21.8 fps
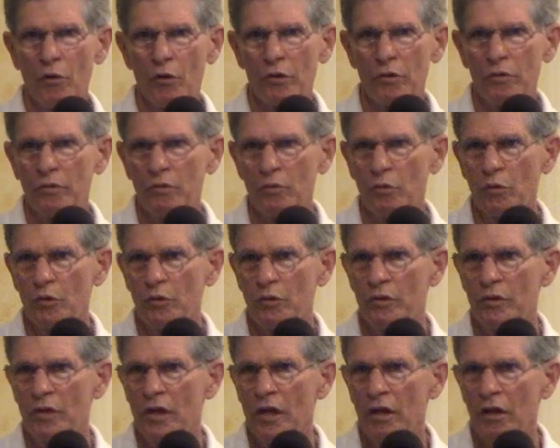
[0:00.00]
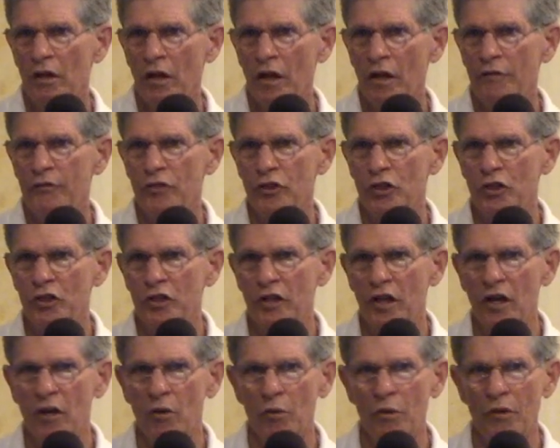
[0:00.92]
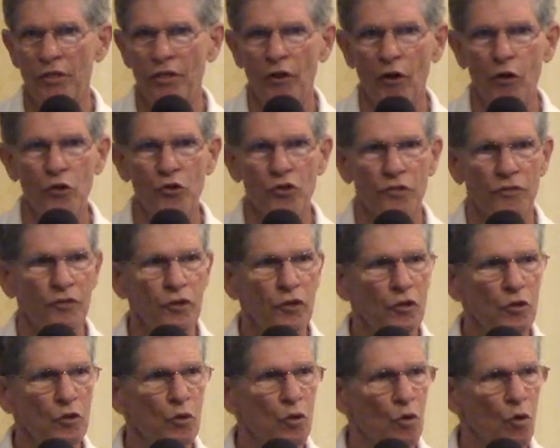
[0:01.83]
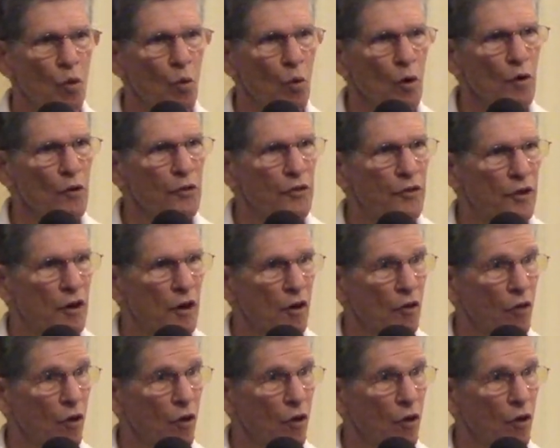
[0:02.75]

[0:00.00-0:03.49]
would love to share with those of you who weren't there,